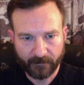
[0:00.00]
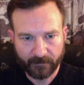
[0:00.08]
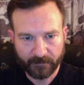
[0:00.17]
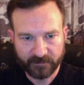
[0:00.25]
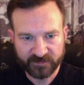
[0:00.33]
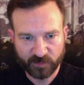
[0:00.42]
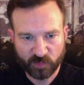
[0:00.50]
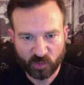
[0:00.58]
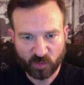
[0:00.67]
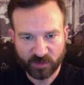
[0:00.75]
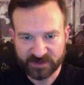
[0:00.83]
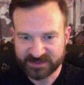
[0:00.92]

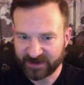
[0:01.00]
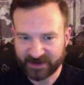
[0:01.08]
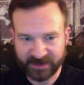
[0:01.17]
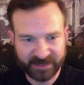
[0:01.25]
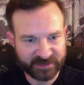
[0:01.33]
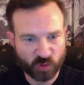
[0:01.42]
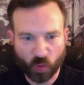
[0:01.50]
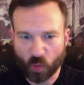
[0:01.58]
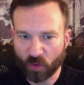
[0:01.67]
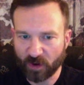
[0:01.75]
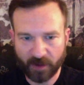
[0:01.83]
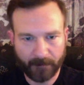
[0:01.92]
supporters. They're going to get
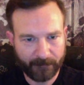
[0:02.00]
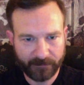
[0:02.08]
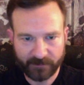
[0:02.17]
torn up.